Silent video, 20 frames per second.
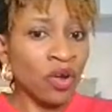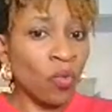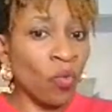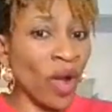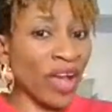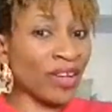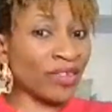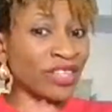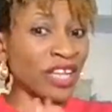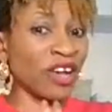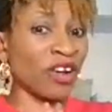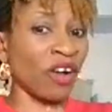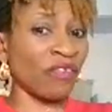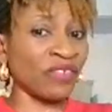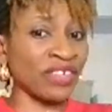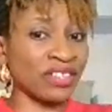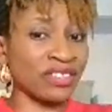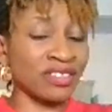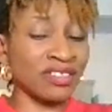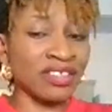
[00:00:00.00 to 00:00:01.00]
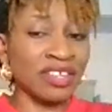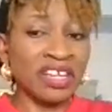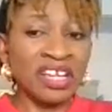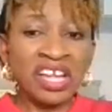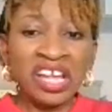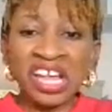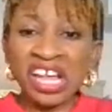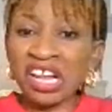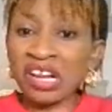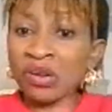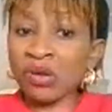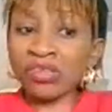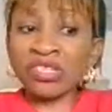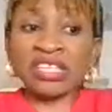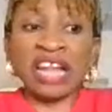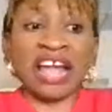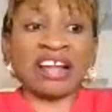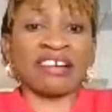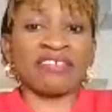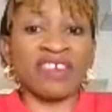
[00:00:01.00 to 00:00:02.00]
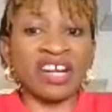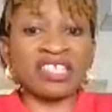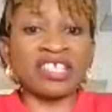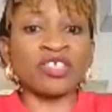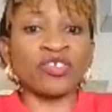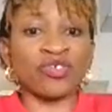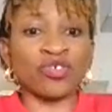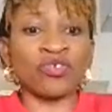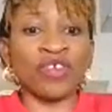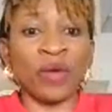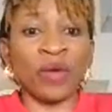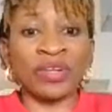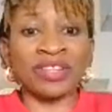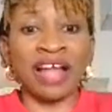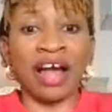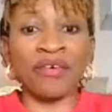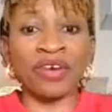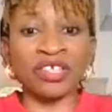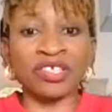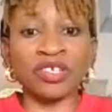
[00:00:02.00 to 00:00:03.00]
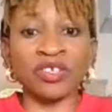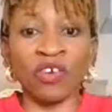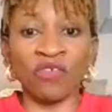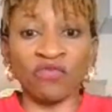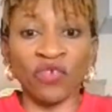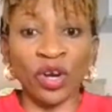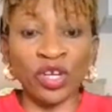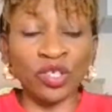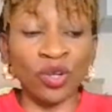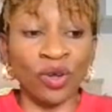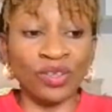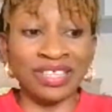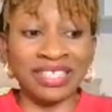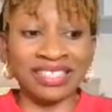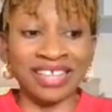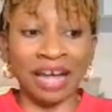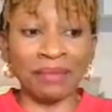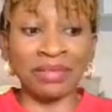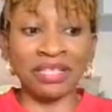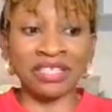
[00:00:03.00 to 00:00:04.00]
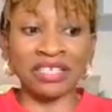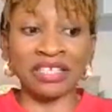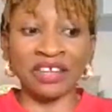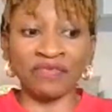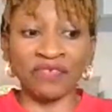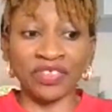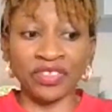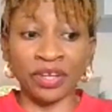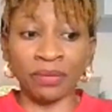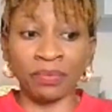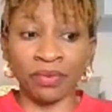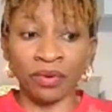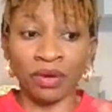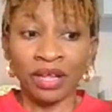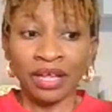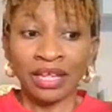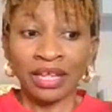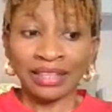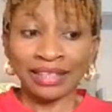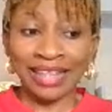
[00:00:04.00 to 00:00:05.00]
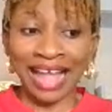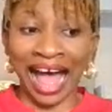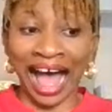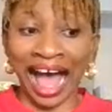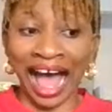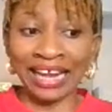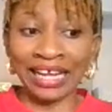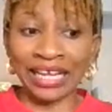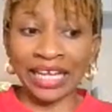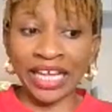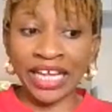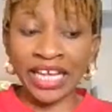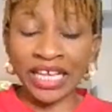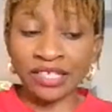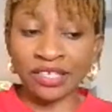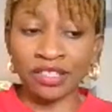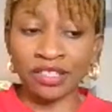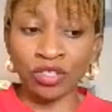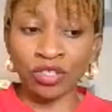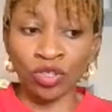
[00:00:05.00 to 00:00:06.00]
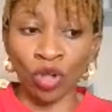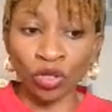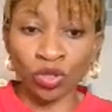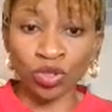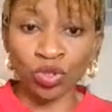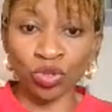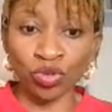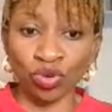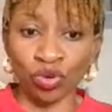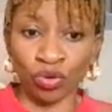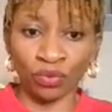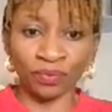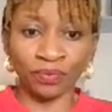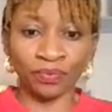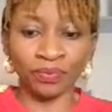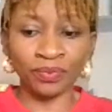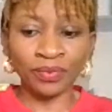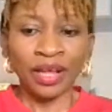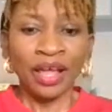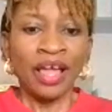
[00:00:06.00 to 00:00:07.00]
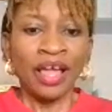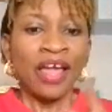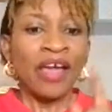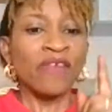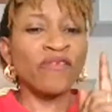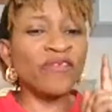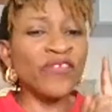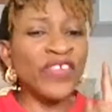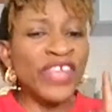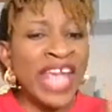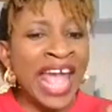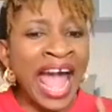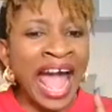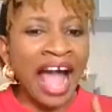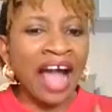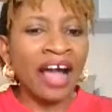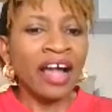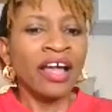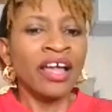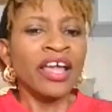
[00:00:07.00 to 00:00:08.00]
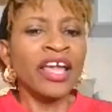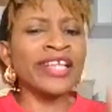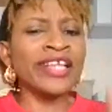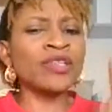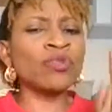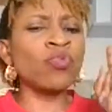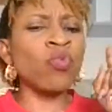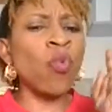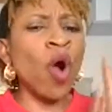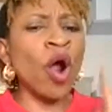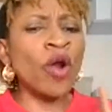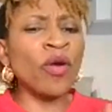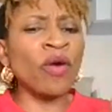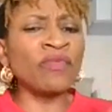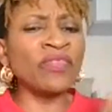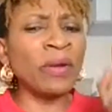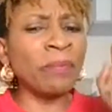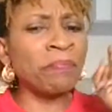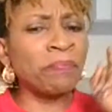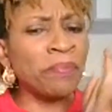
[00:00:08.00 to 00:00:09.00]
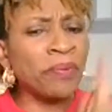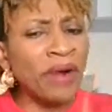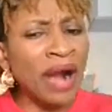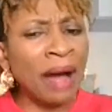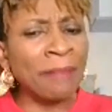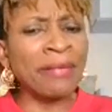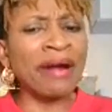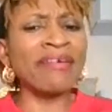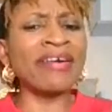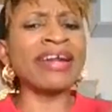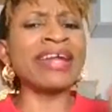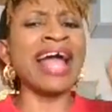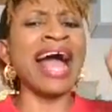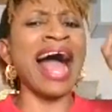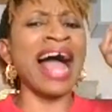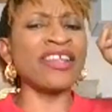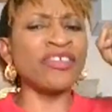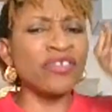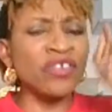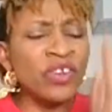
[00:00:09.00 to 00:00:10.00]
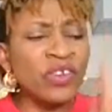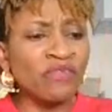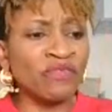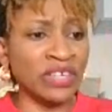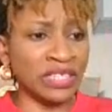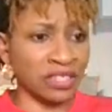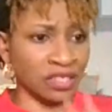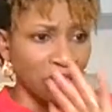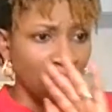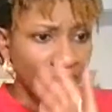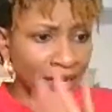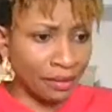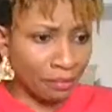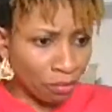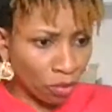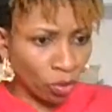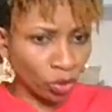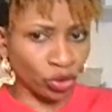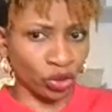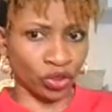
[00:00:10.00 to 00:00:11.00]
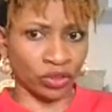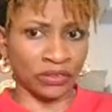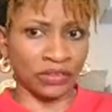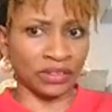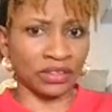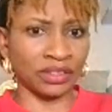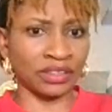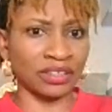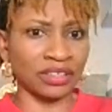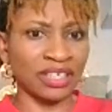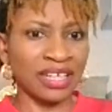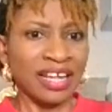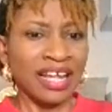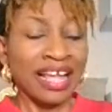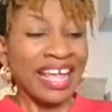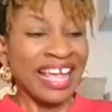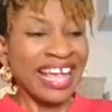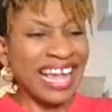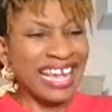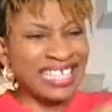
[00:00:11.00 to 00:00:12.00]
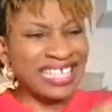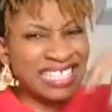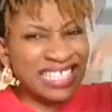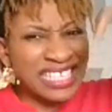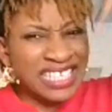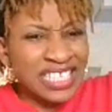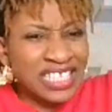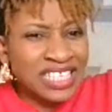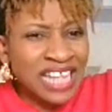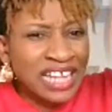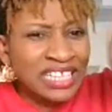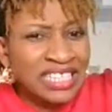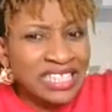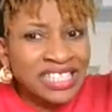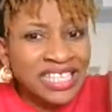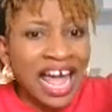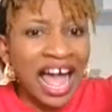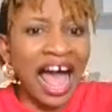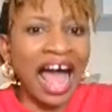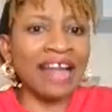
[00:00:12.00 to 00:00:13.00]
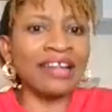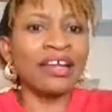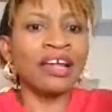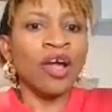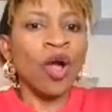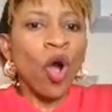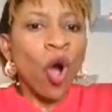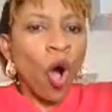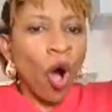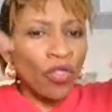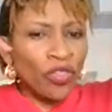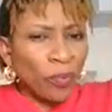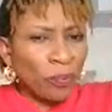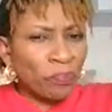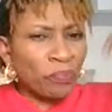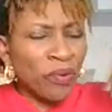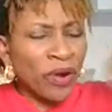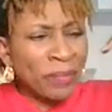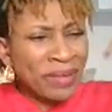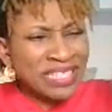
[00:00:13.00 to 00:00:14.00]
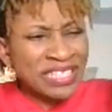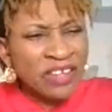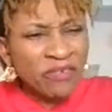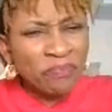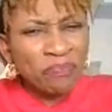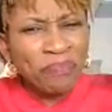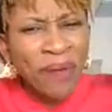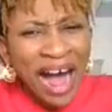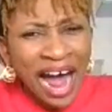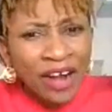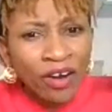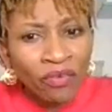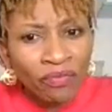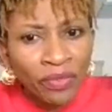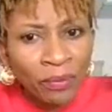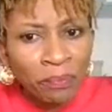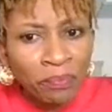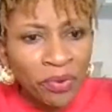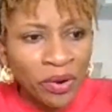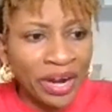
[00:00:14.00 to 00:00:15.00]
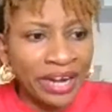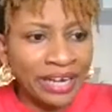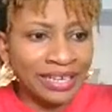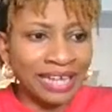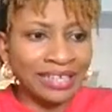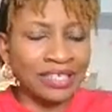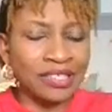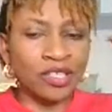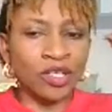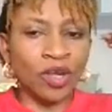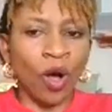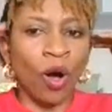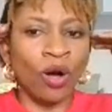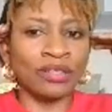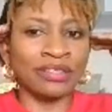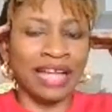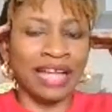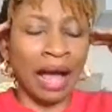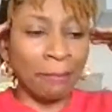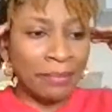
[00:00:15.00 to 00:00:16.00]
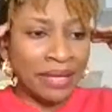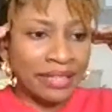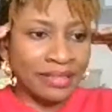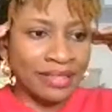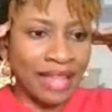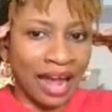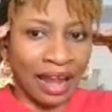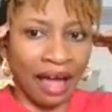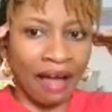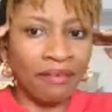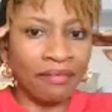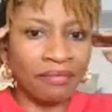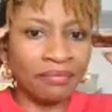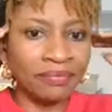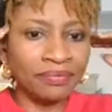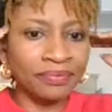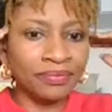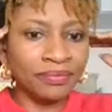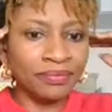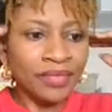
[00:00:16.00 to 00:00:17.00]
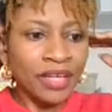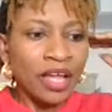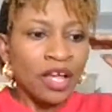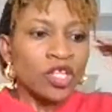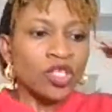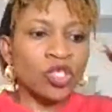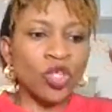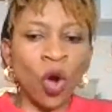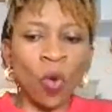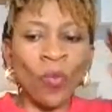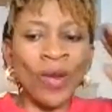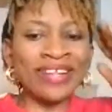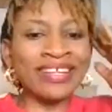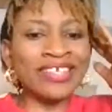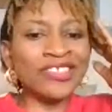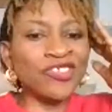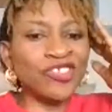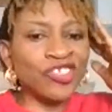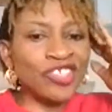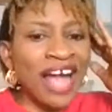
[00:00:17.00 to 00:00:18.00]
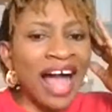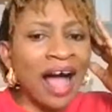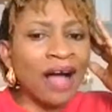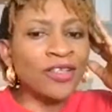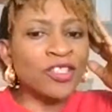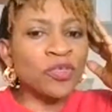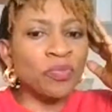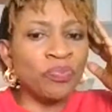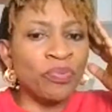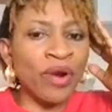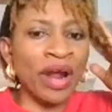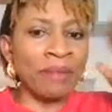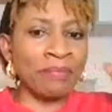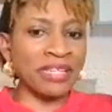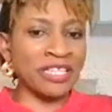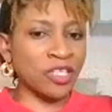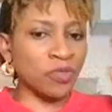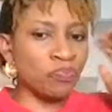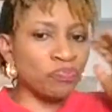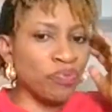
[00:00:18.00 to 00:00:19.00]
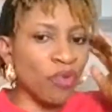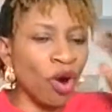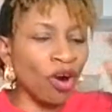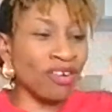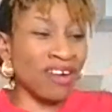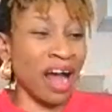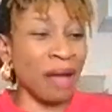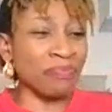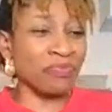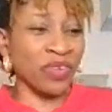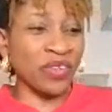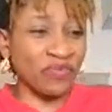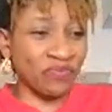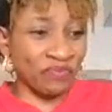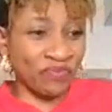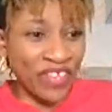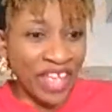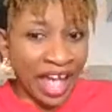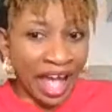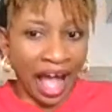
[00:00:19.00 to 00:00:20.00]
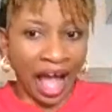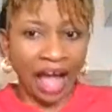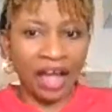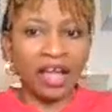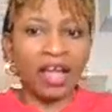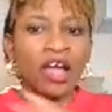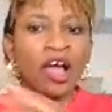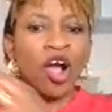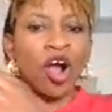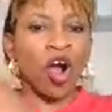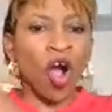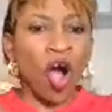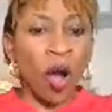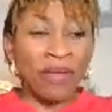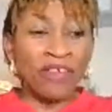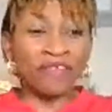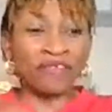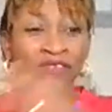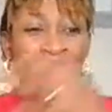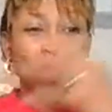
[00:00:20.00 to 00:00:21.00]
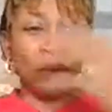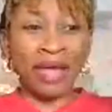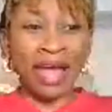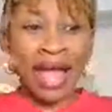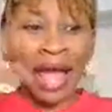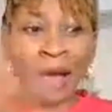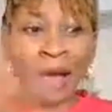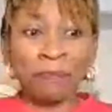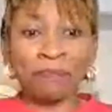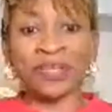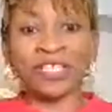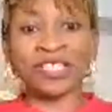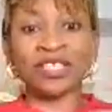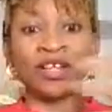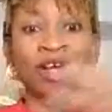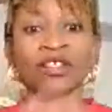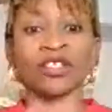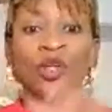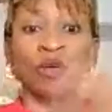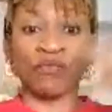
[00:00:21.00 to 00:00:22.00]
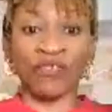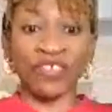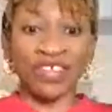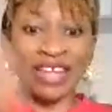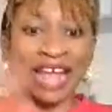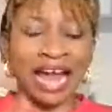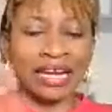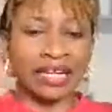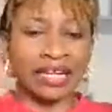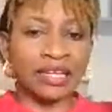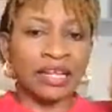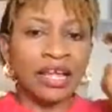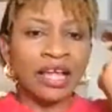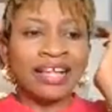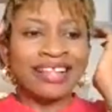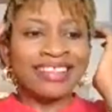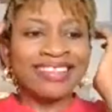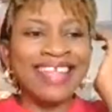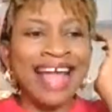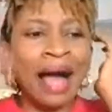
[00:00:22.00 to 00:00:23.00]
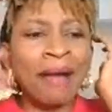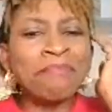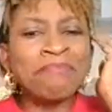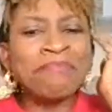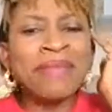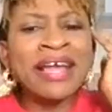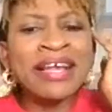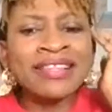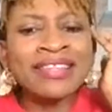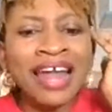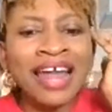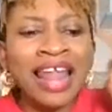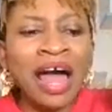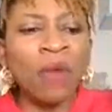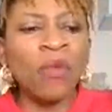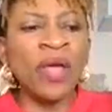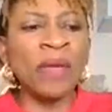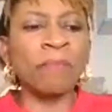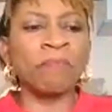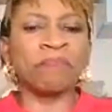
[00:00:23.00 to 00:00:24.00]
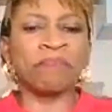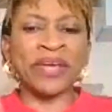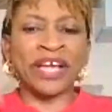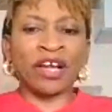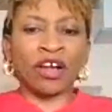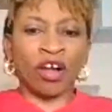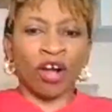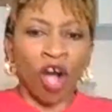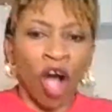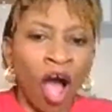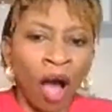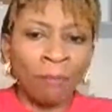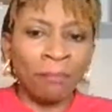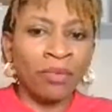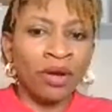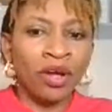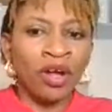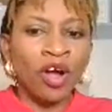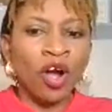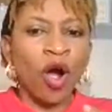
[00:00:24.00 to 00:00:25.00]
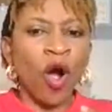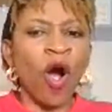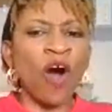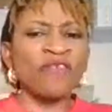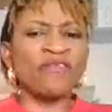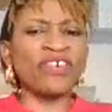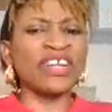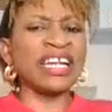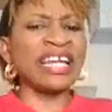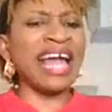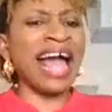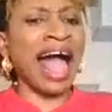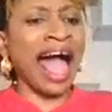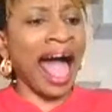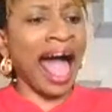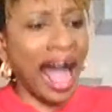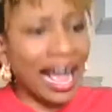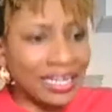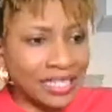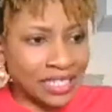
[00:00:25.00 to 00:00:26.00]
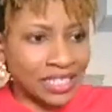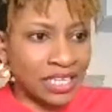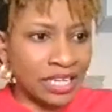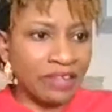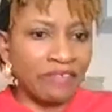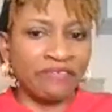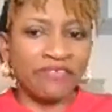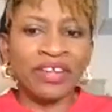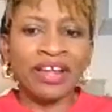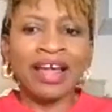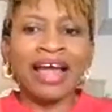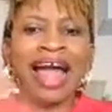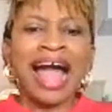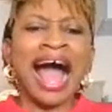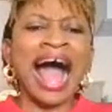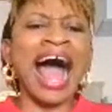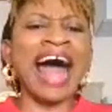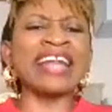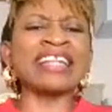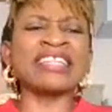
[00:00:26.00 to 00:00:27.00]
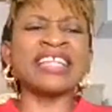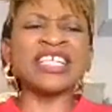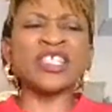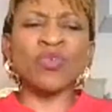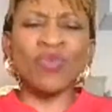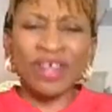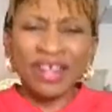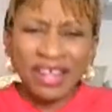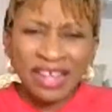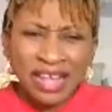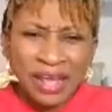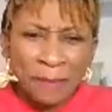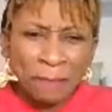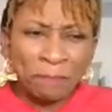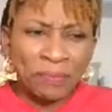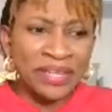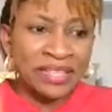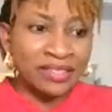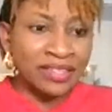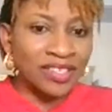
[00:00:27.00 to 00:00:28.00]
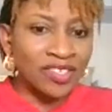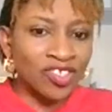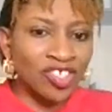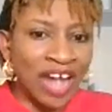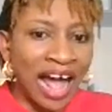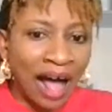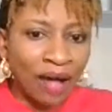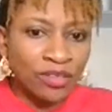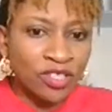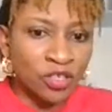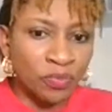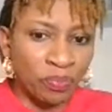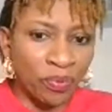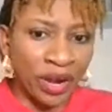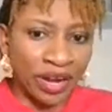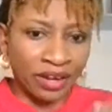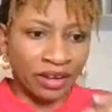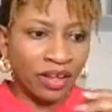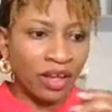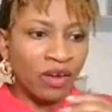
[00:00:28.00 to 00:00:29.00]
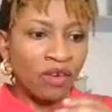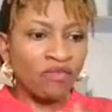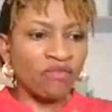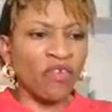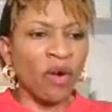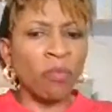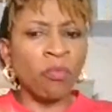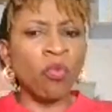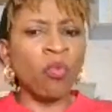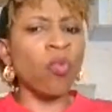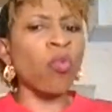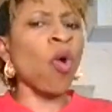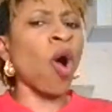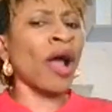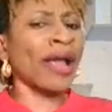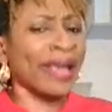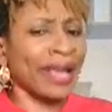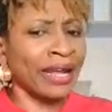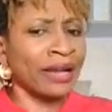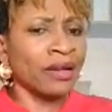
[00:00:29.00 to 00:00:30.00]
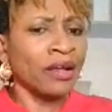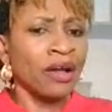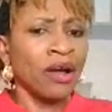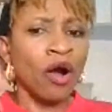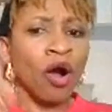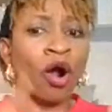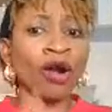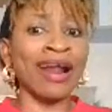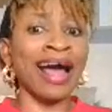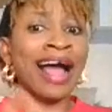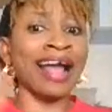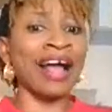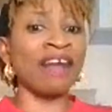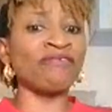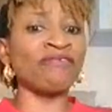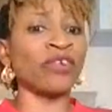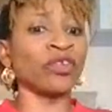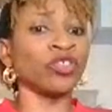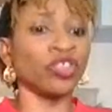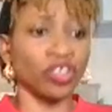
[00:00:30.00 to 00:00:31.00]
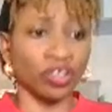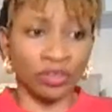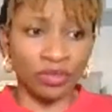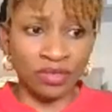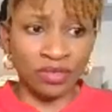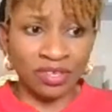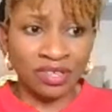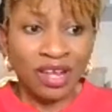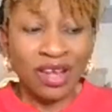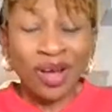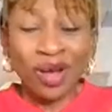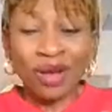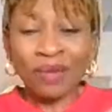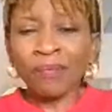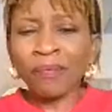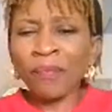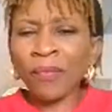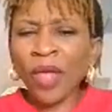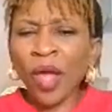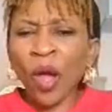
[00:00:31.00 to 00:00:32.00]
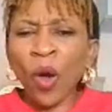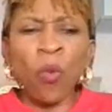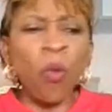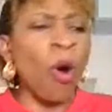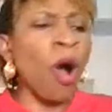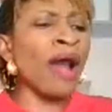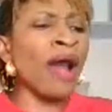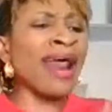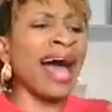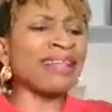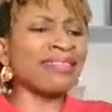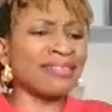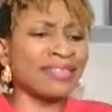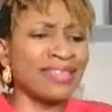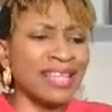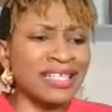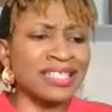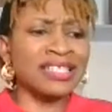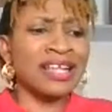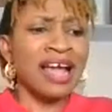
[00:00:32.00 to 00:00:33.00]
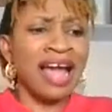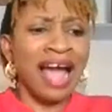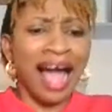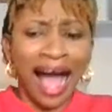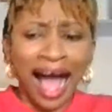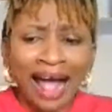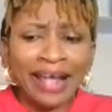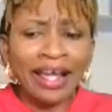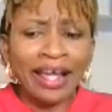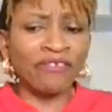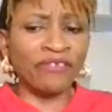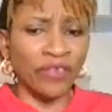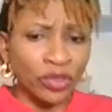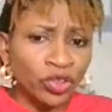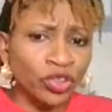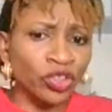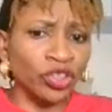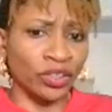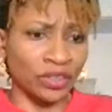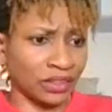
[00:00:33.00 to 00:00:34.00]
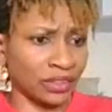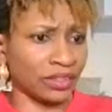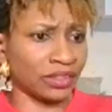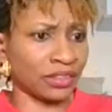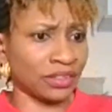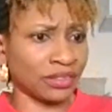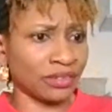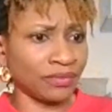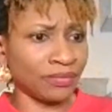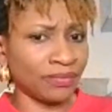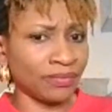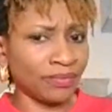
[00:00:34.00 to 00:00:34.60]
when you think of it, it looks like raising children without raising your voice all the time is inevitable. That is not true. Fear is one of the primary and universal emotions. It is centered on the primitive part of the brain that is called the amygdala. So when the child's brain is programmed with fear coming from episodes of yelling, the amygdala will become overly active, and this will inhibit the child's brain from working on higher functions. What are these higher functions?